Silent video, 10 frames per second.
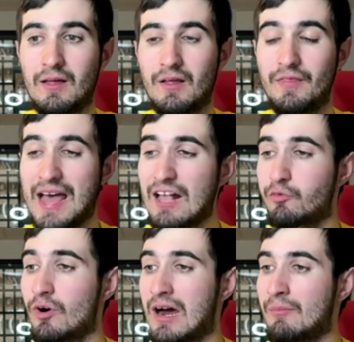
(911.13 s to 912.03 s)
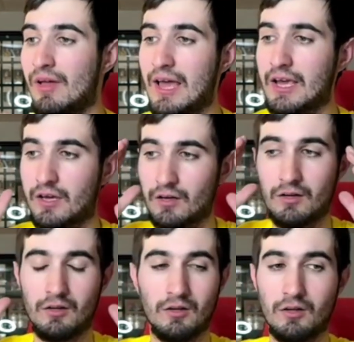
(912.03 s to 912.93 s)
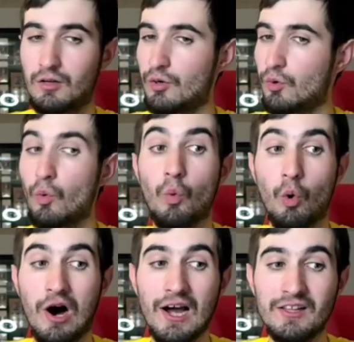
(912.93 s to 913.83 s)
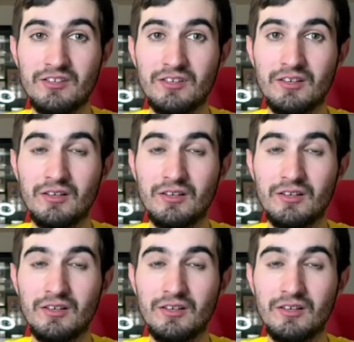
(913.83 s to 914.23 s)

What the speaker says: That's where I'm like, what?